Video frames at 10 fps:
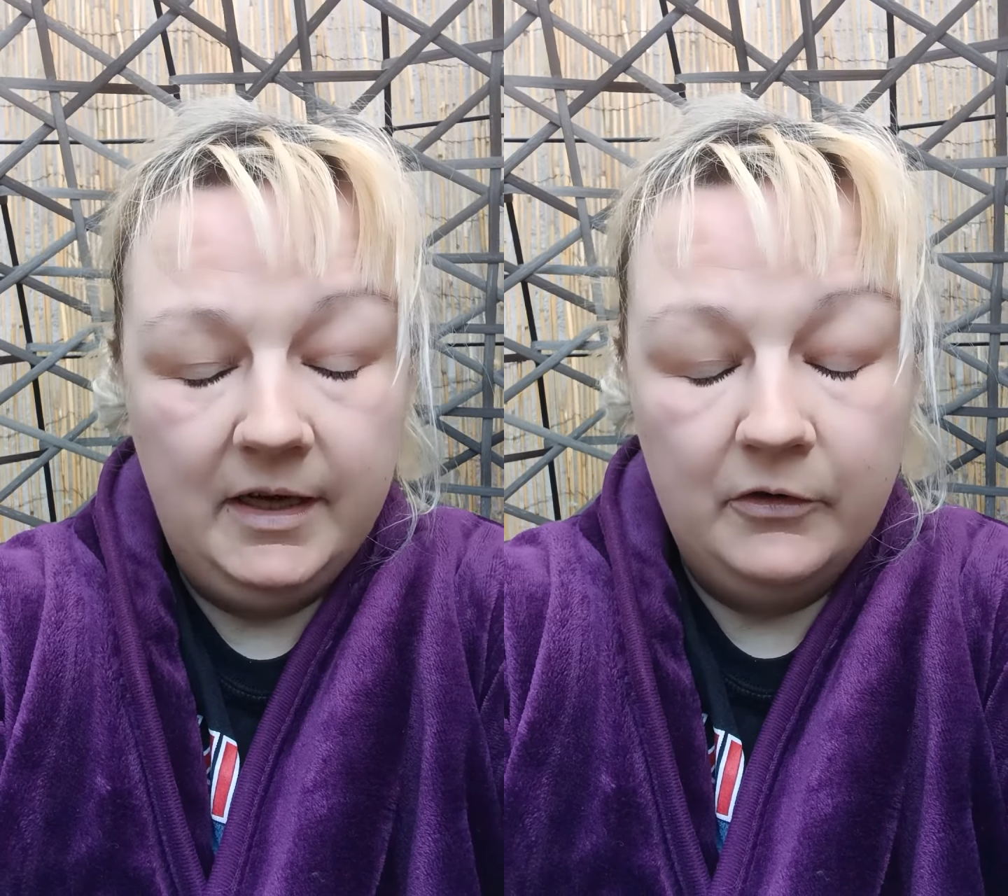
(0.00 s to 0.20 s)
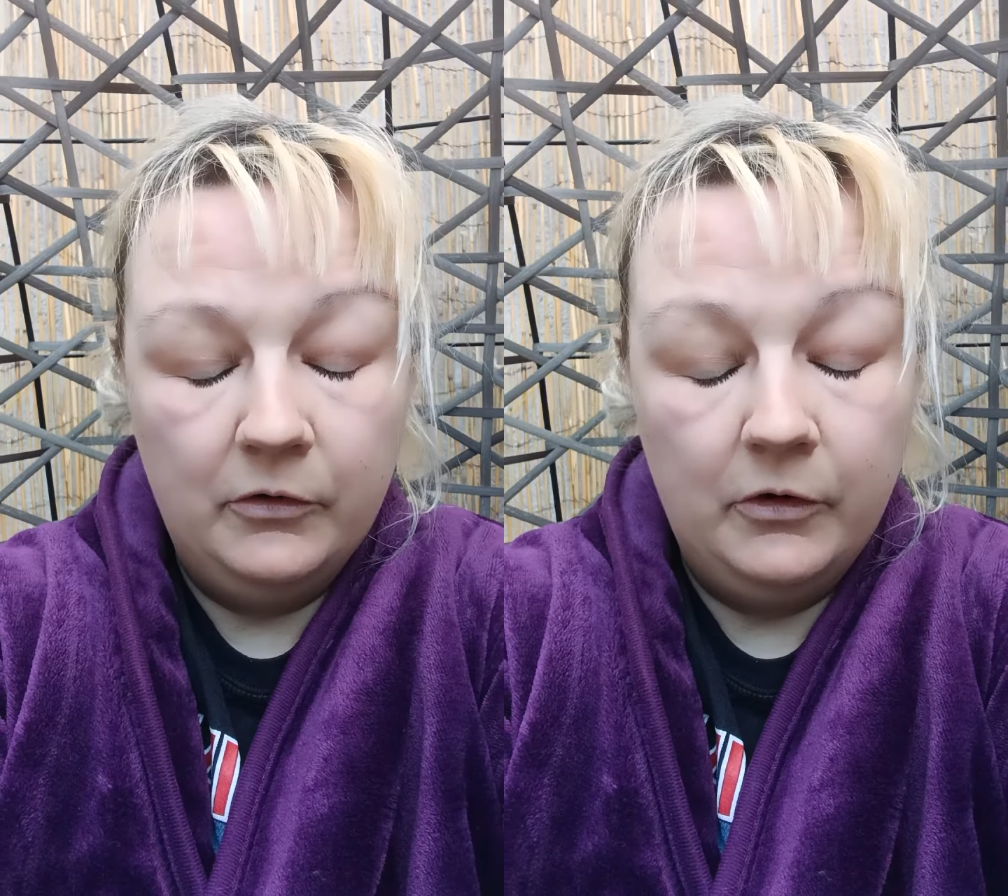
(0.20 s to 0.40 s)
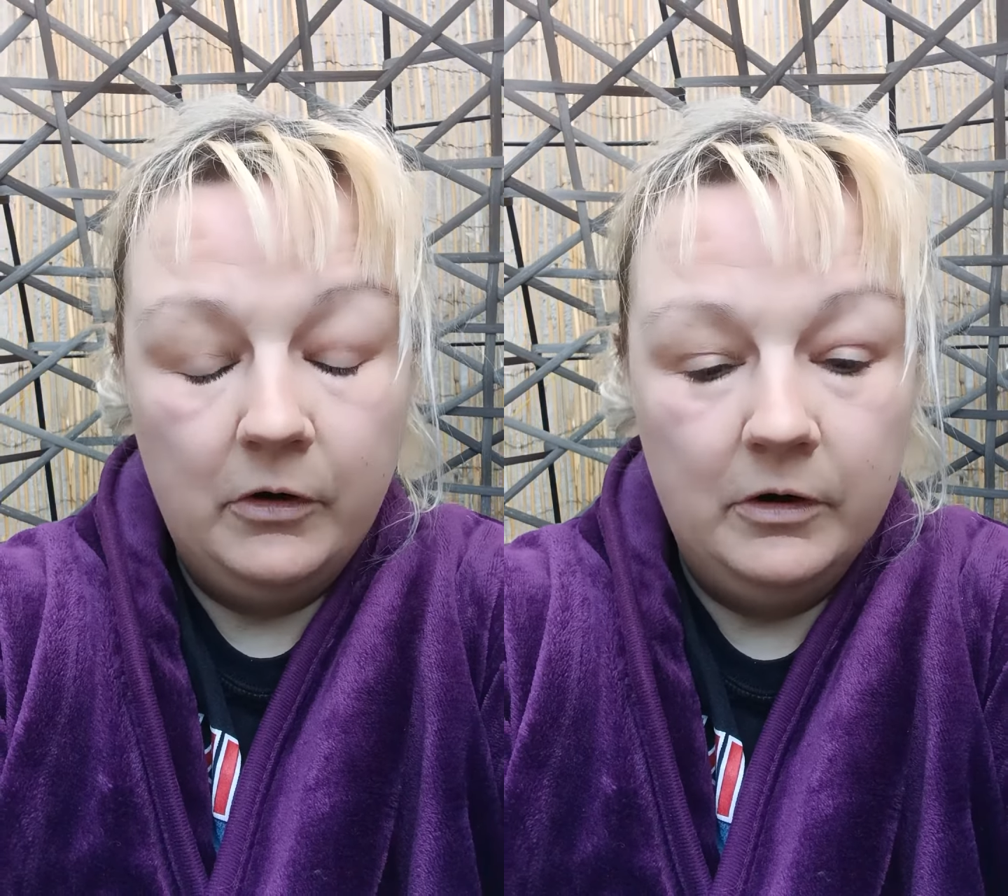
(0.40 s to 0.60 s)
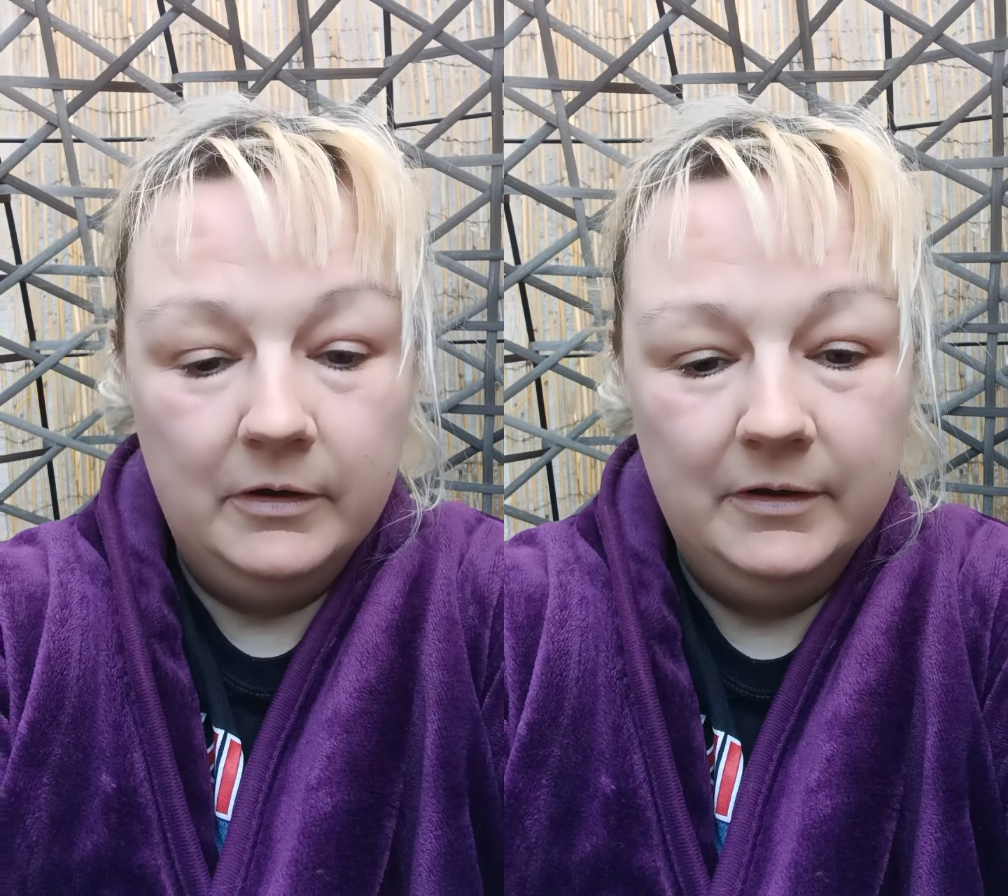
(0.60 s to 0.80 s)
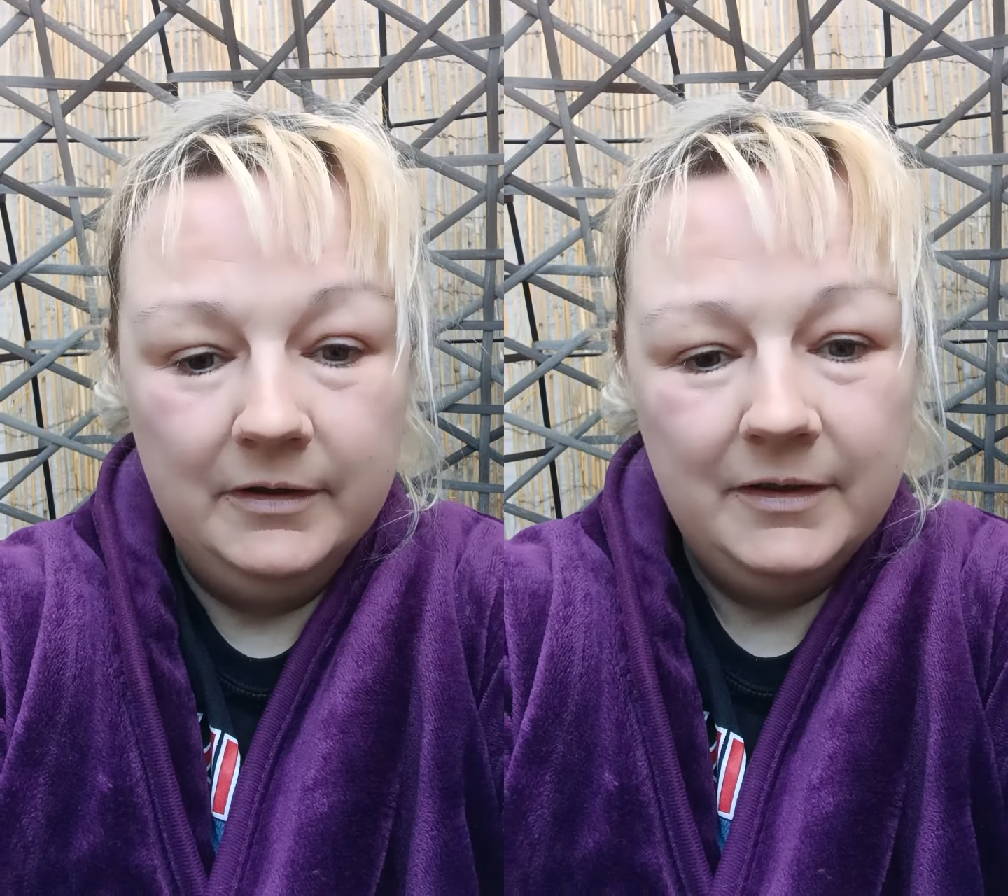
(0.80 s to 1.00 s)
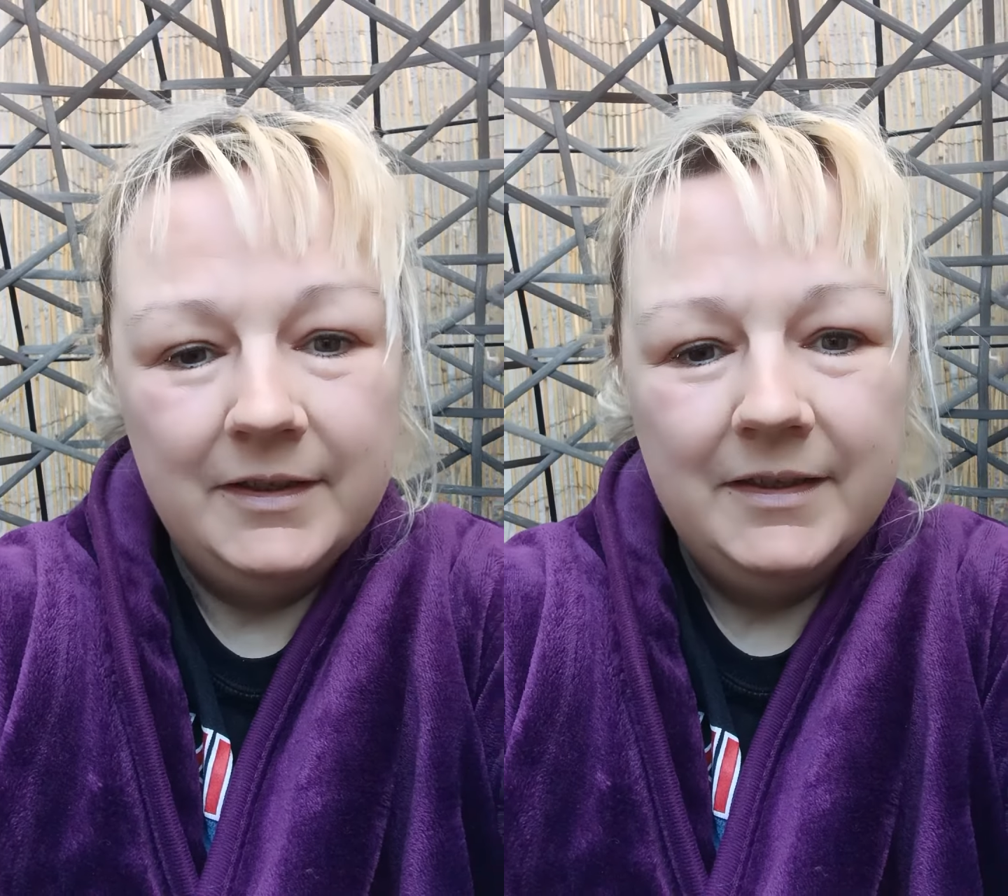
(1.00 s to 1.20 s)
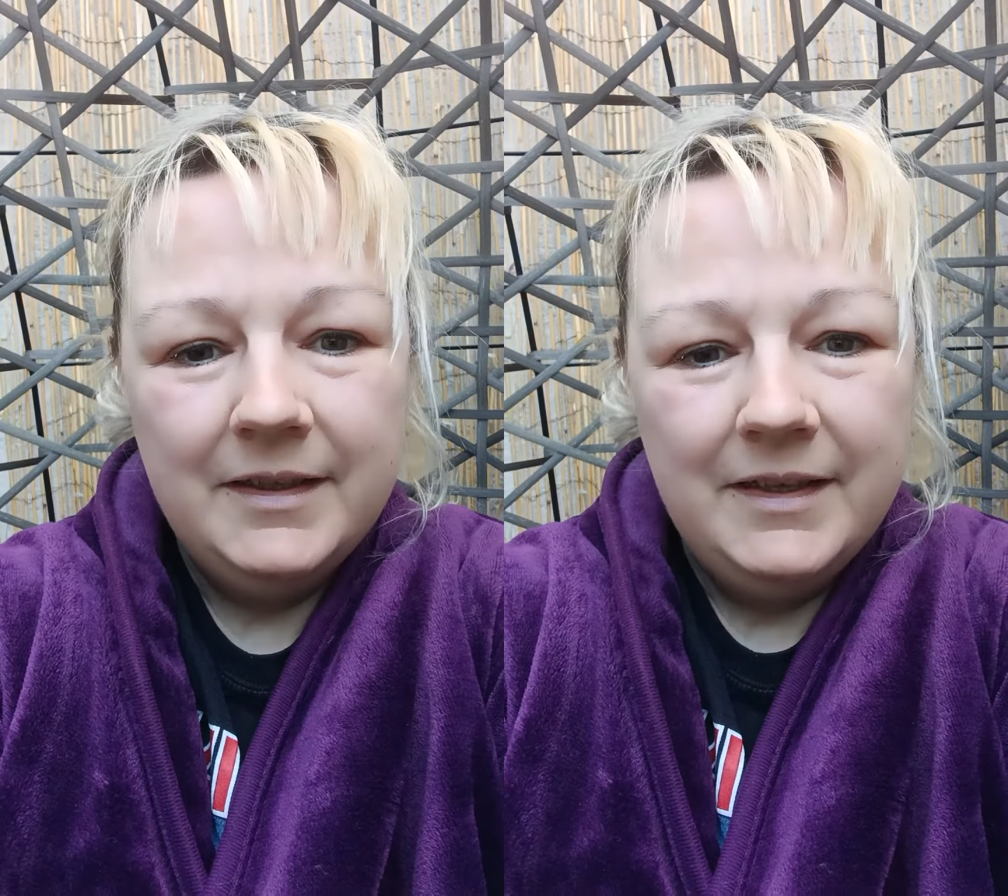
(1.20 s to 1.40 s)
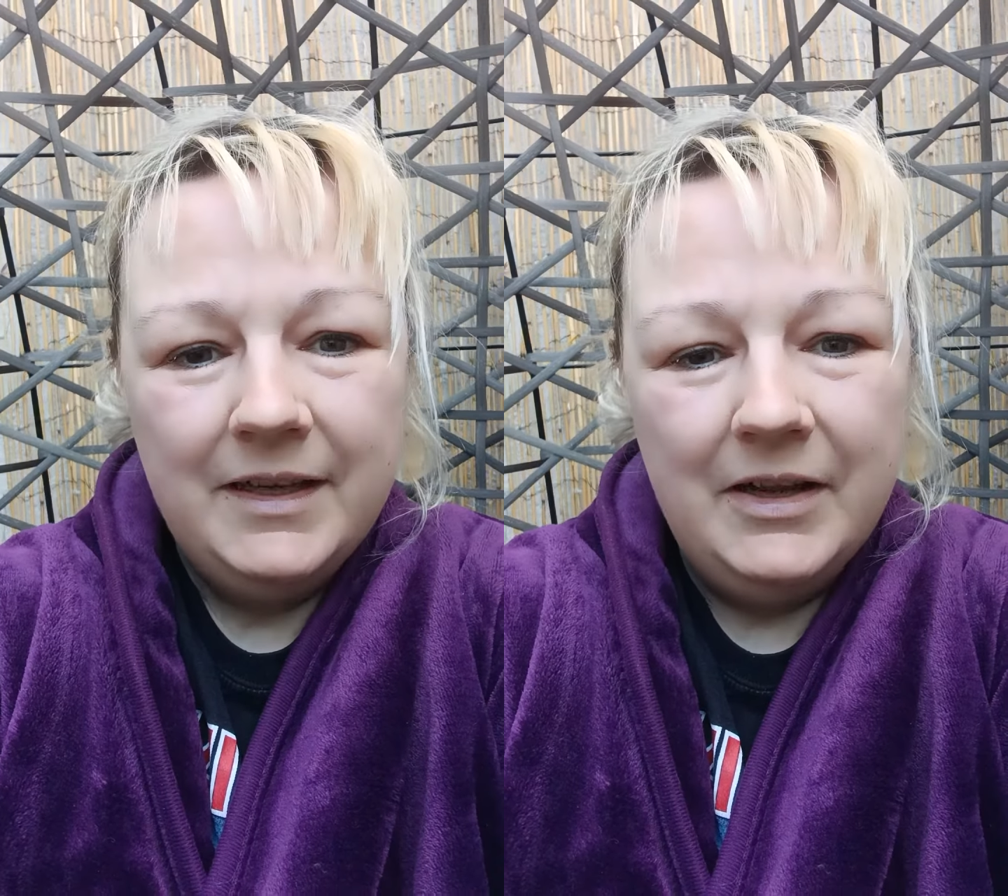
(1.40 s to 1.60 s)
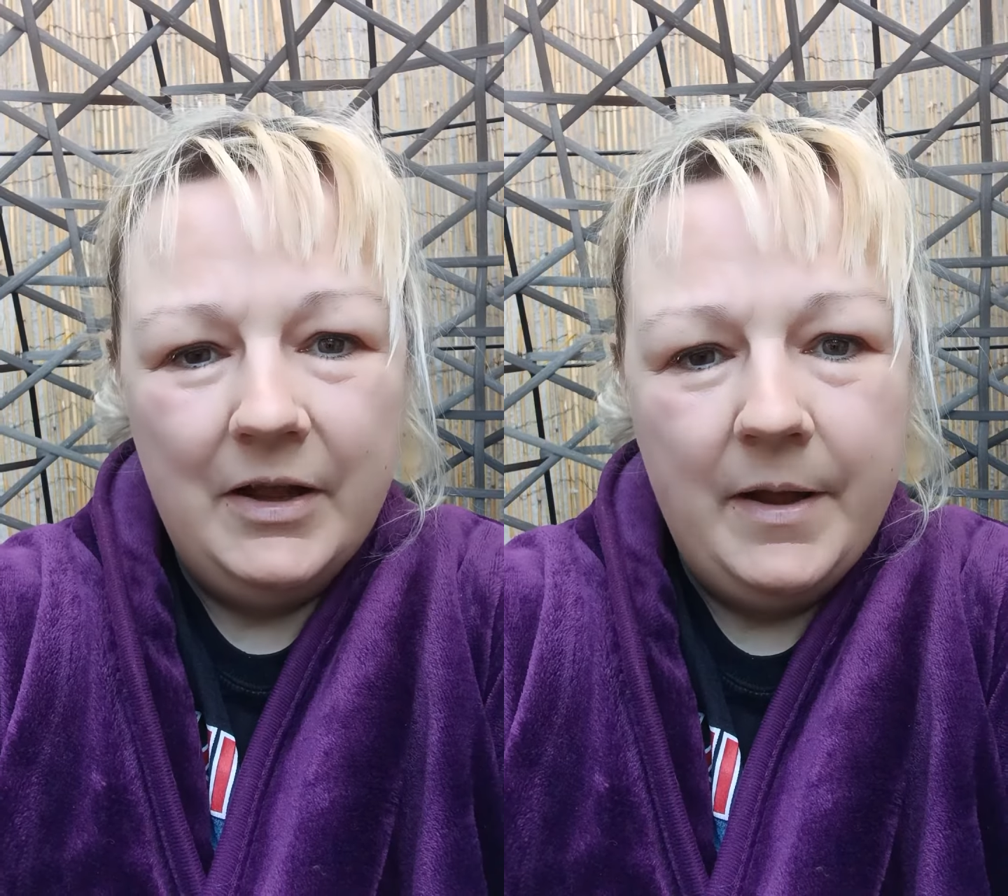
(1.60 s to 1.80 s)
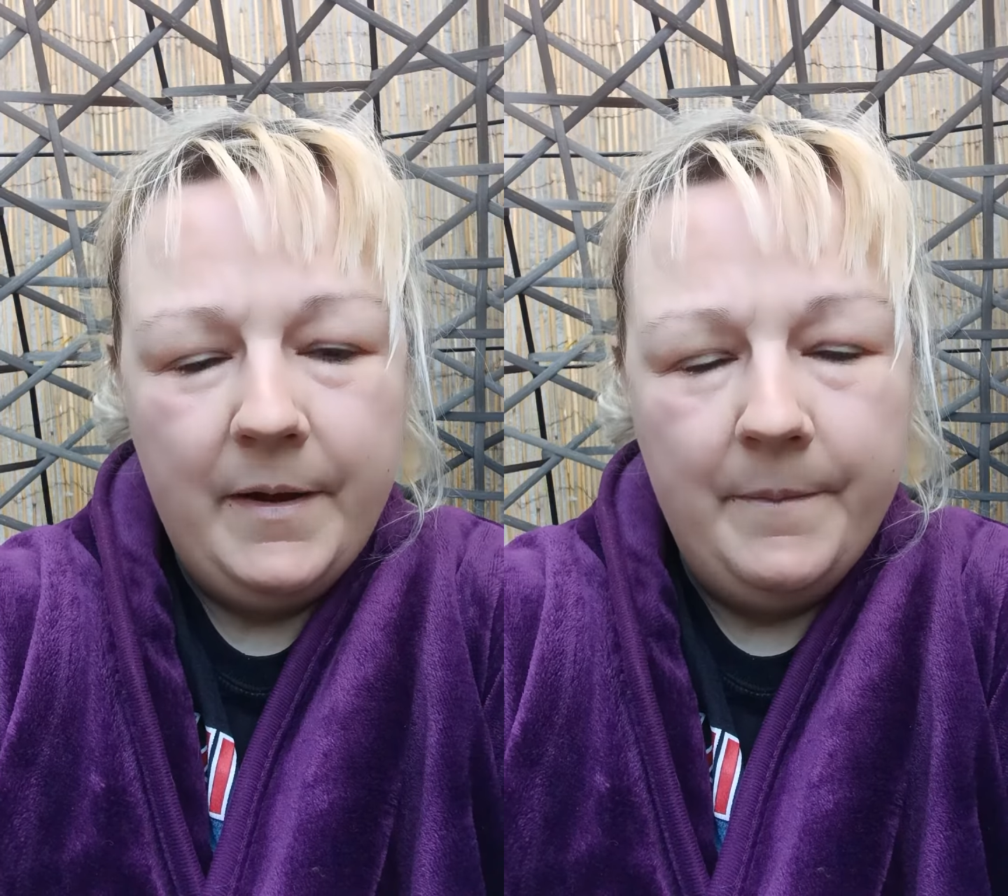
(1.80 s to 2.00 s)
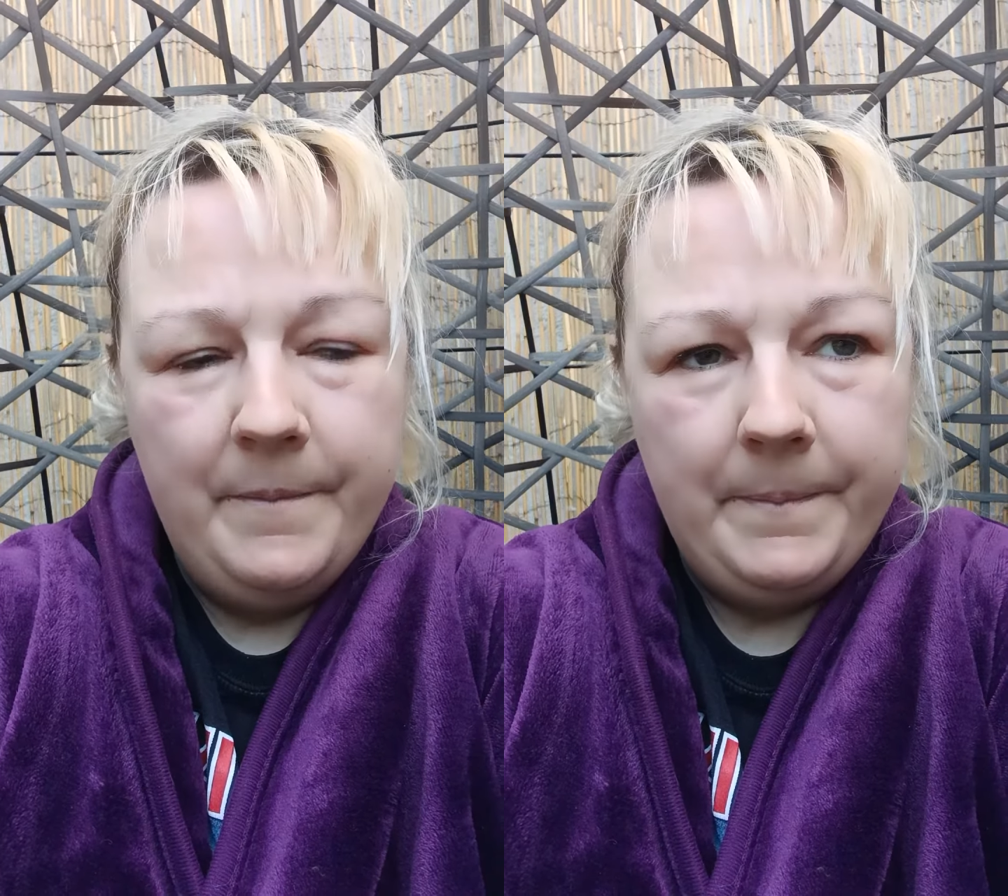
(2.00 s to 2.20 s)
I don't know.